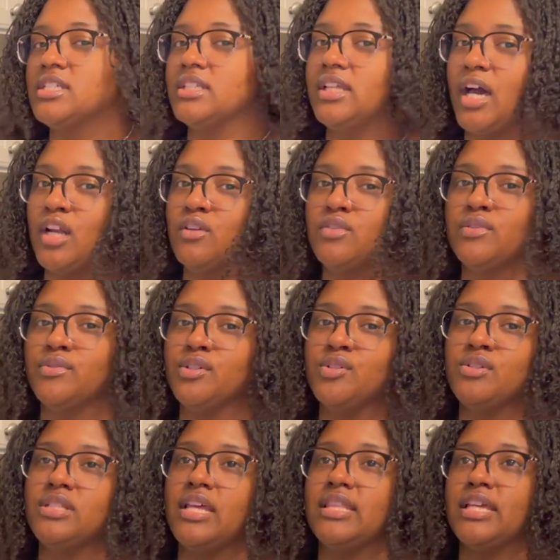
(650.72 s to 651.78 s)
a lot of
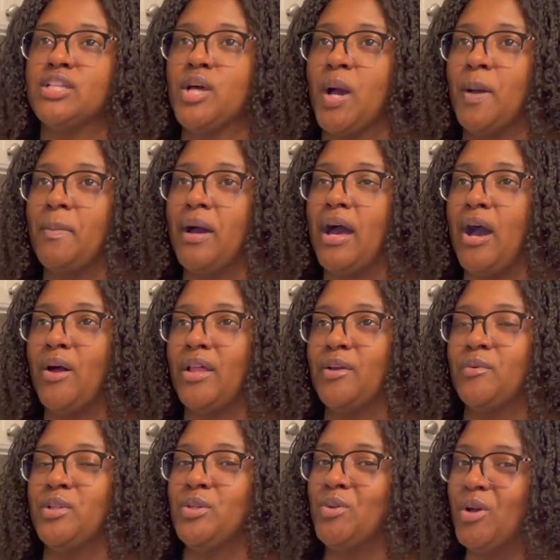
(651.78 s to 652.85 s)
reviews, and they talk about how, like,
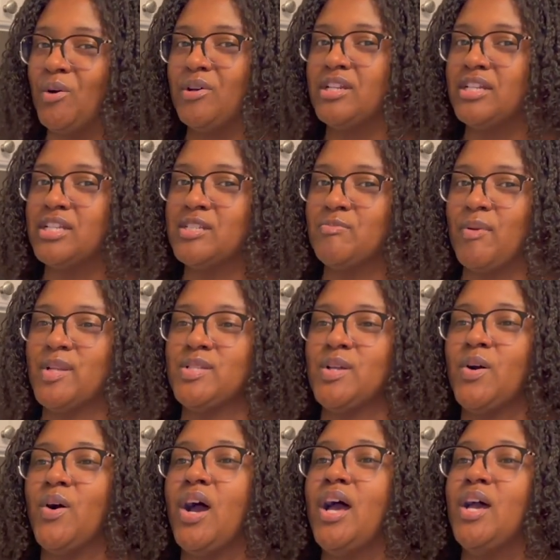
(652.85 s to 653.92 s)
when you go in an
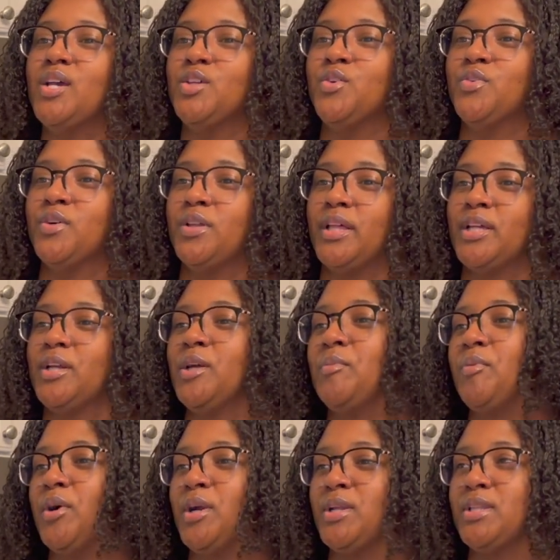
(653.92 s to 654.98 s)
Nespresso, you feel like you're a
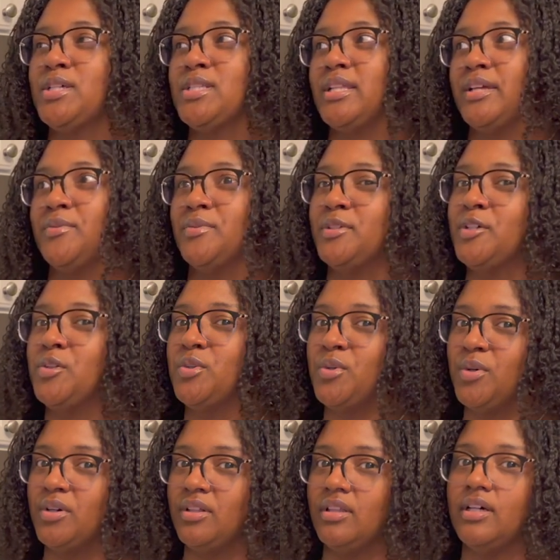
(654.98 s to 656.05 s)
part of this, like, really
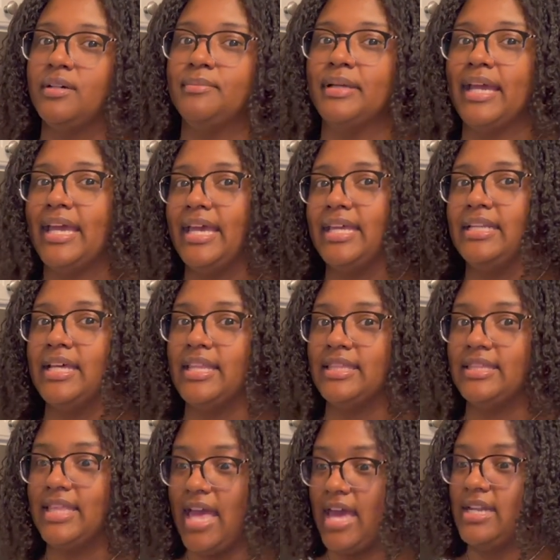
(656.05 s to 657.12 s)
cool club, and
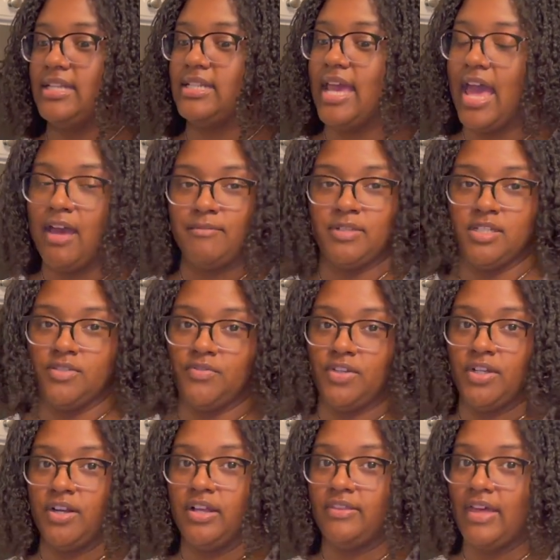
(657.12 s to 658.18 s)
that
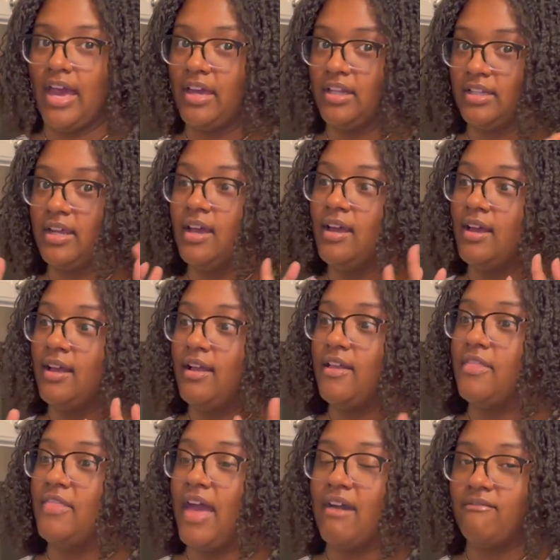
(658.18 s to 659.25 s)
atmosphere, that
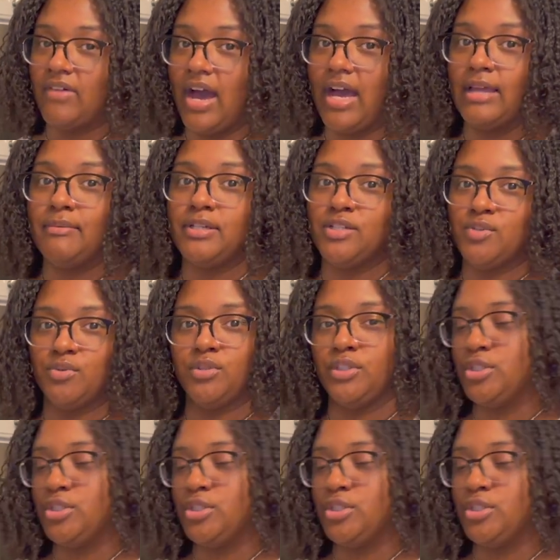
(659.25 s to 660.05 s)
vibe is really